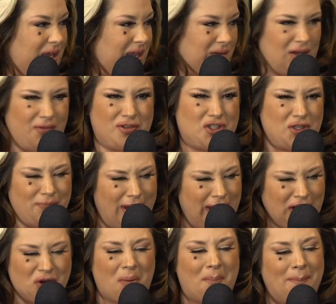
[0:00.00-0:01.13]
I don't give a shit.
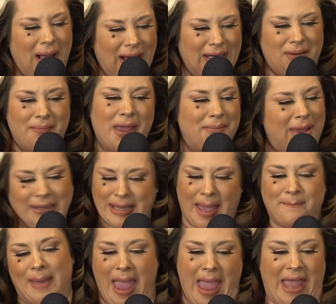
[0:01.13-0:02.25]
Make your money, man. Make
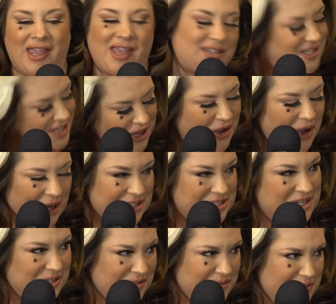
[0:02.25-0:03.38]
that bag, as they call it, you know.